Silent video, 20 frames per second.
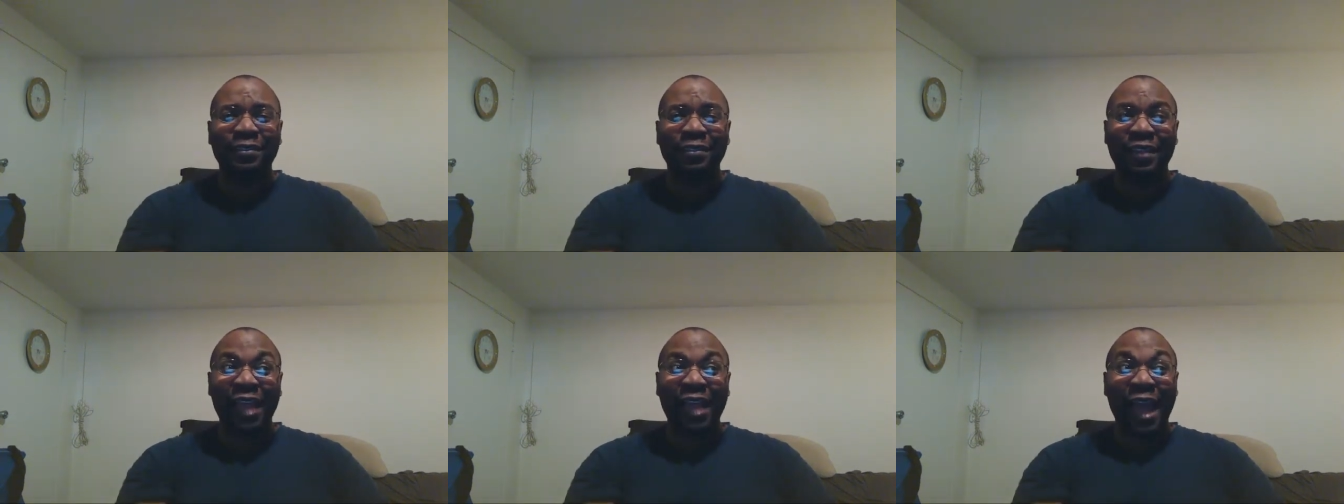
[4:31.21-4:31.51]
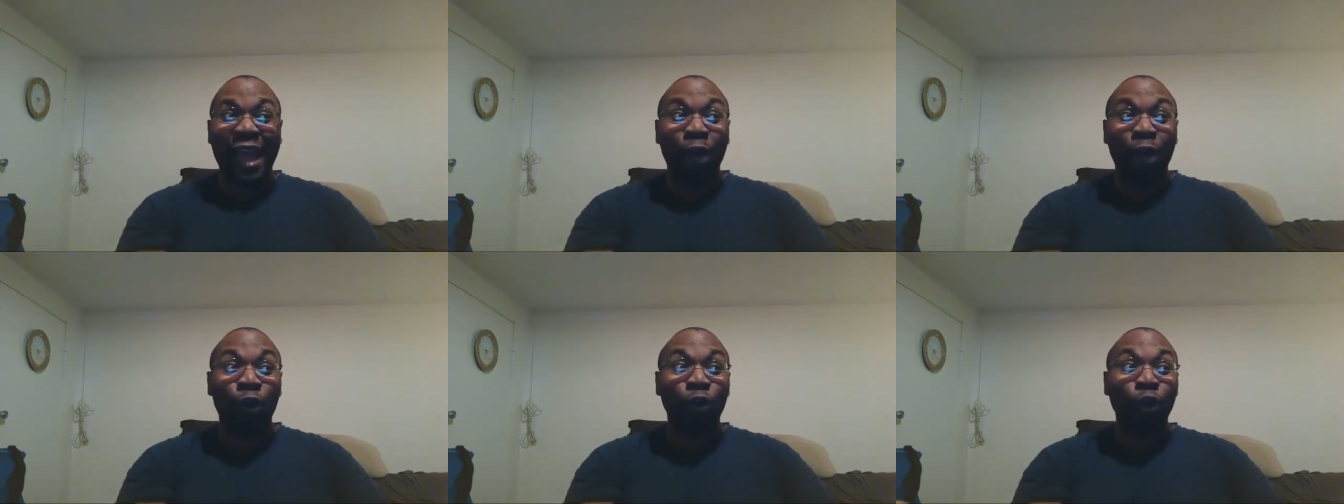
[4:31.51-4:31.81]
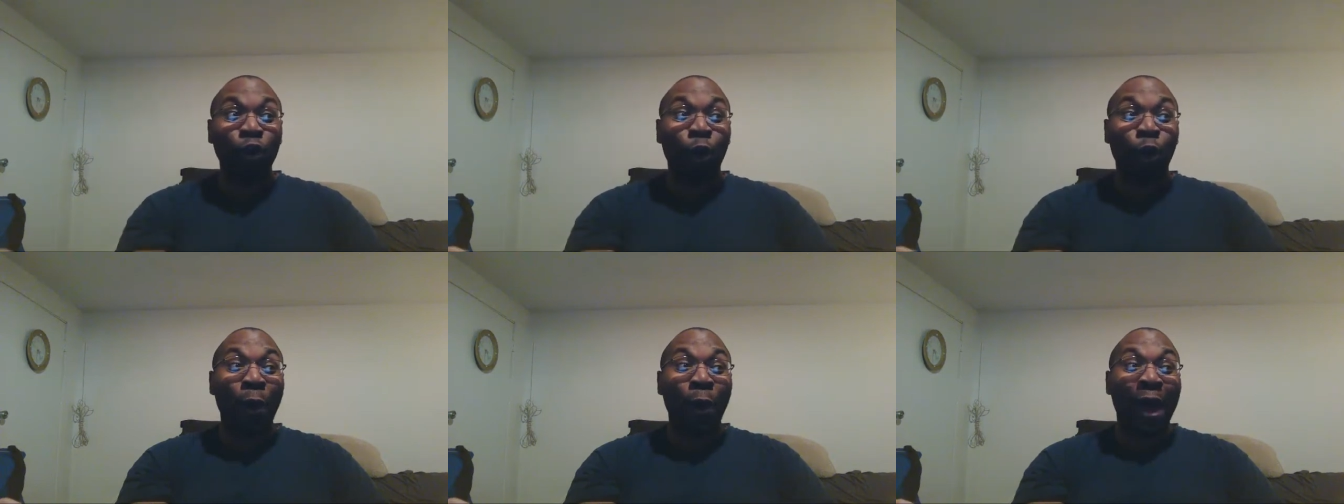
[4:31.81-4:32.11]
I don't know
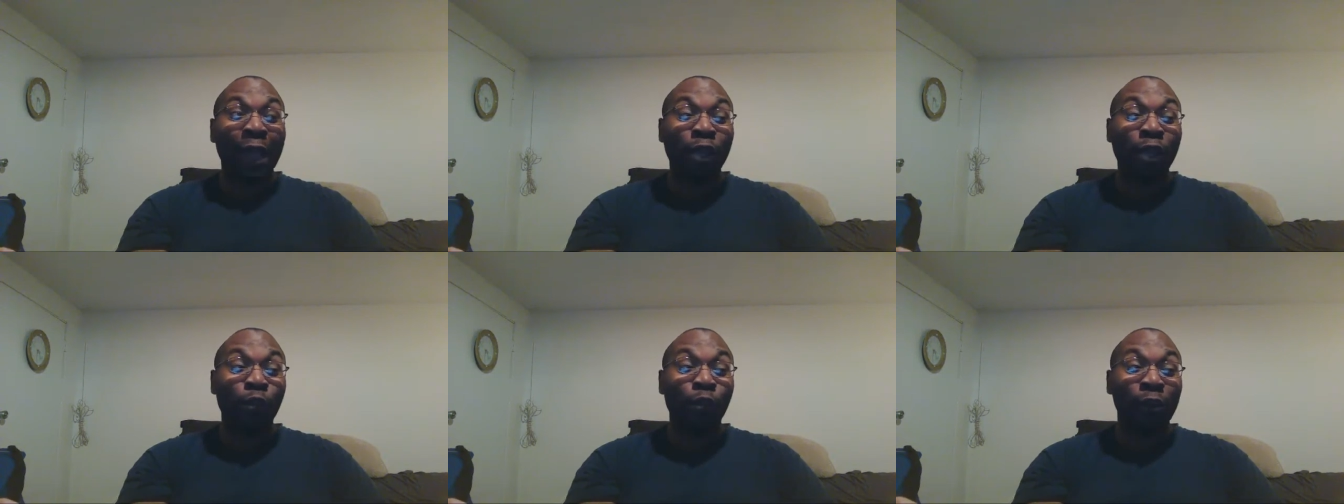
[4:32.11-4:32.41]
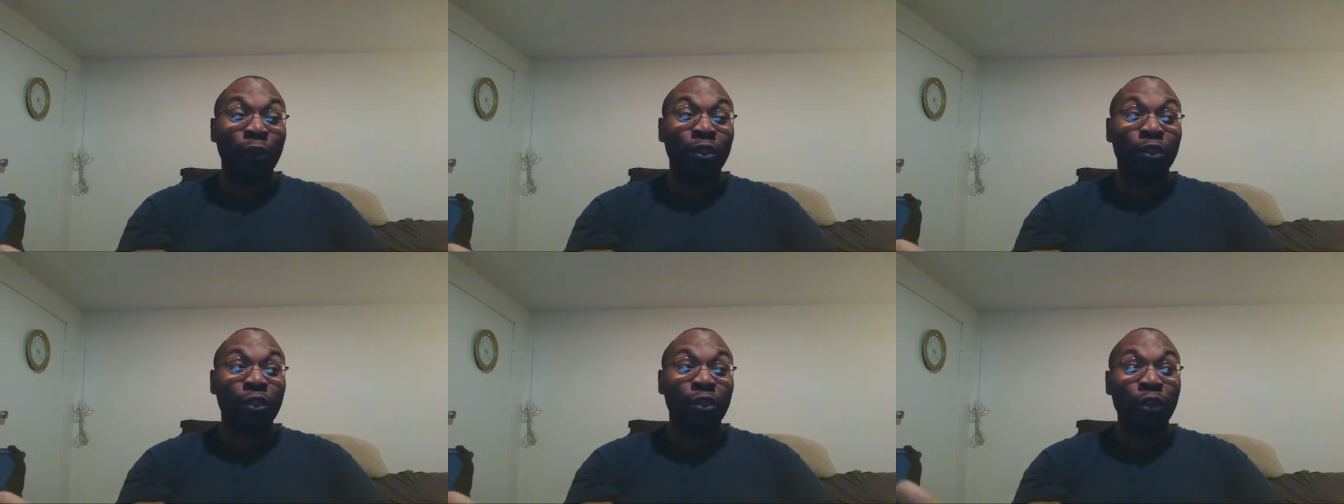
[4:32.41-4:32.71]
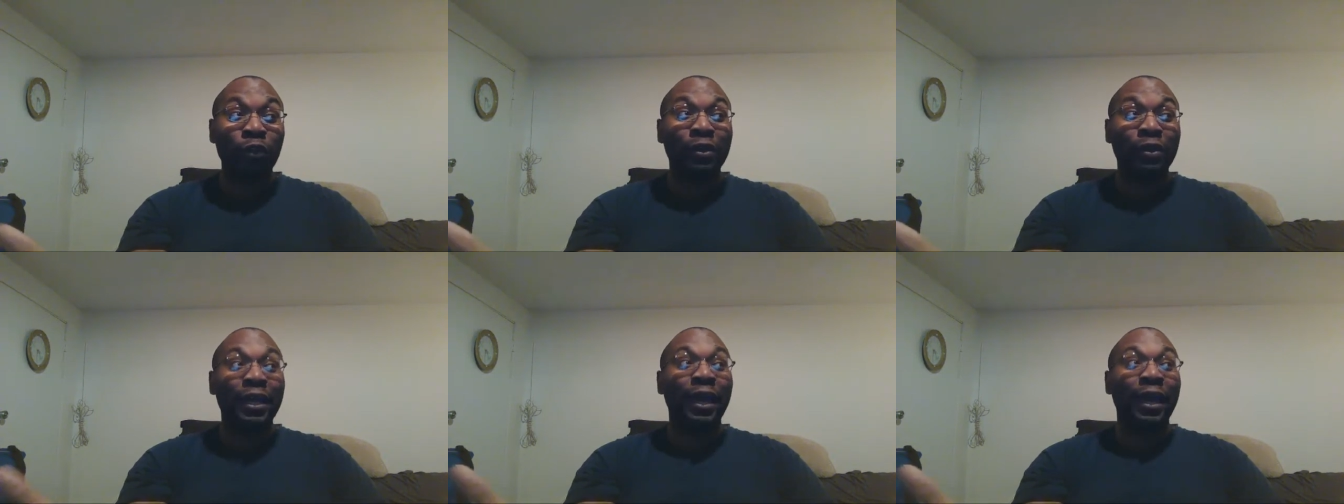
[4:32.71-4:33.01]
why you want to do
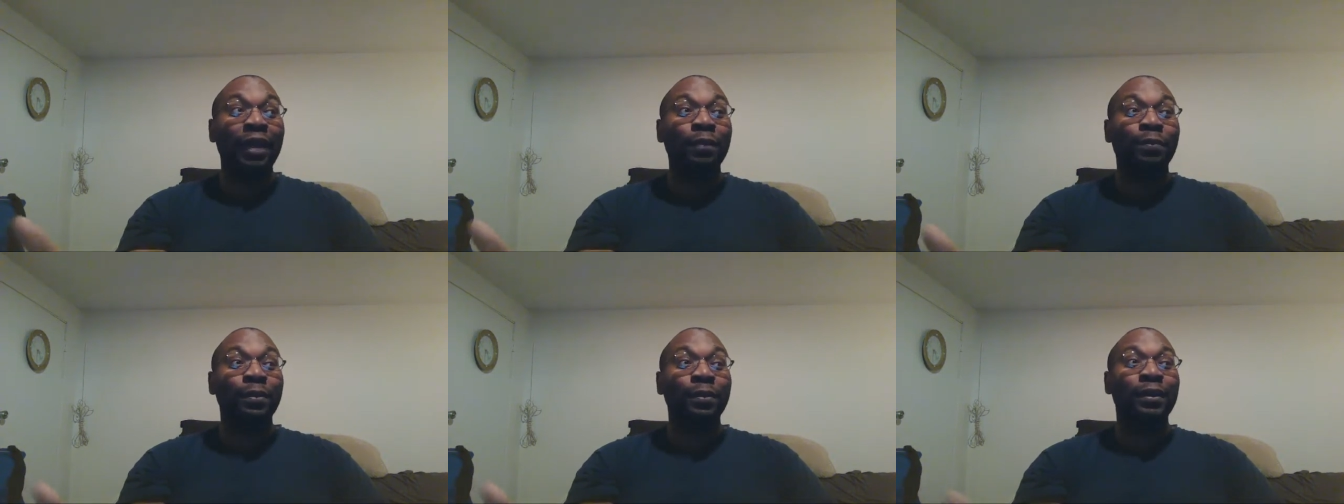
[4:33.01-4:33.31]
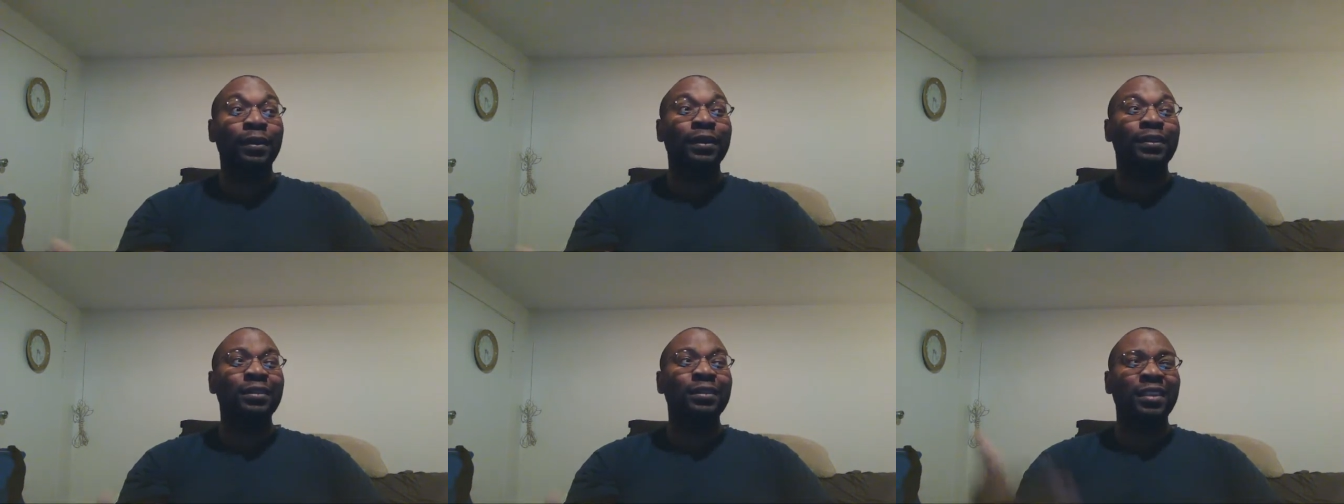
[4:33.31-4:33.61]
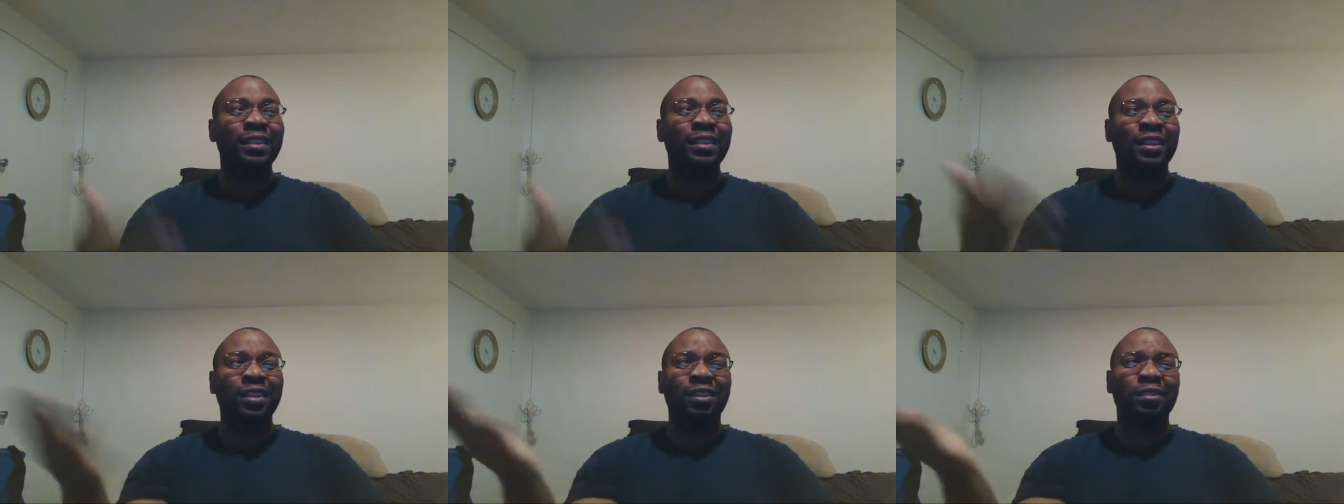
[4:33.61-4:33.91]
that, but you
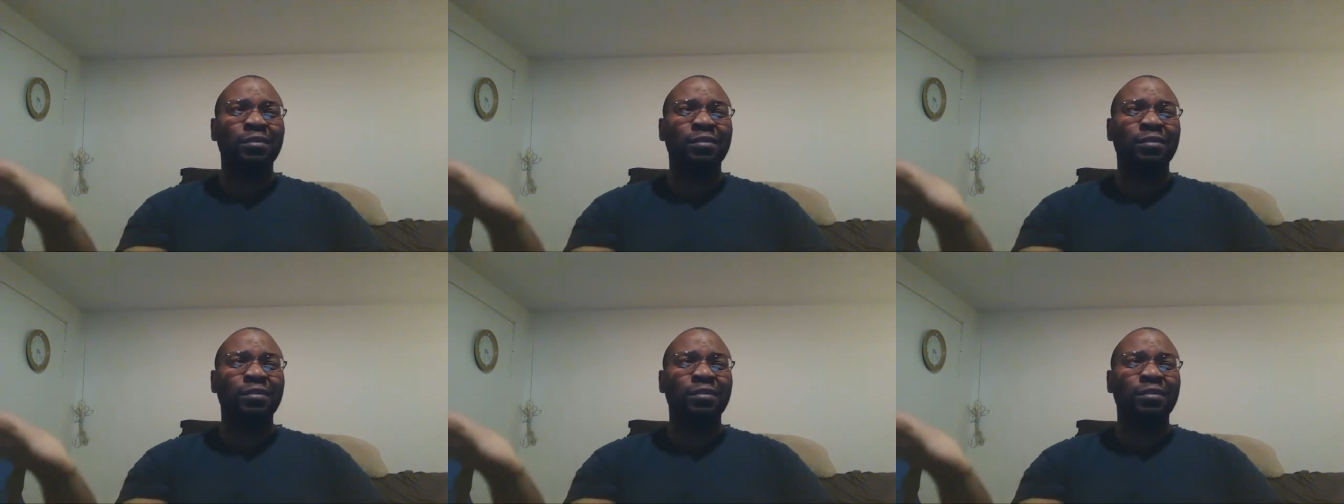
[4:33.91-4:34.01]
know,